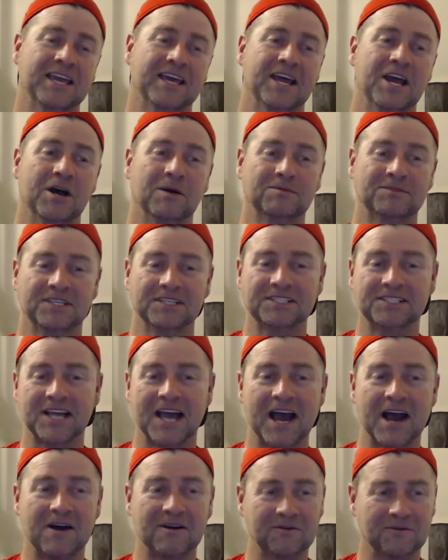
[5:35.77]
It helps us
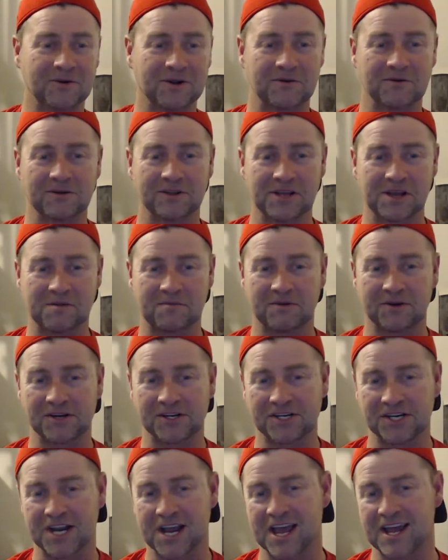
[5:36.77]
out. We really
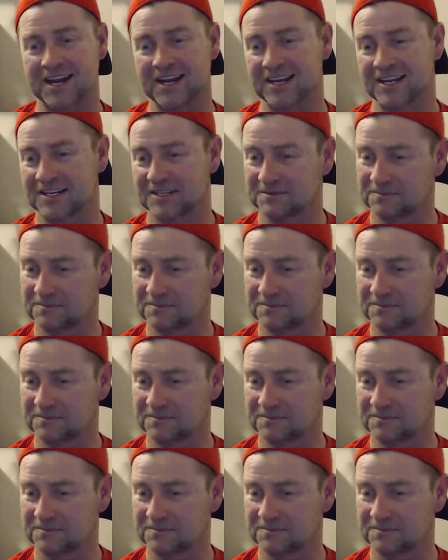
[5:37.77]
appreciate it.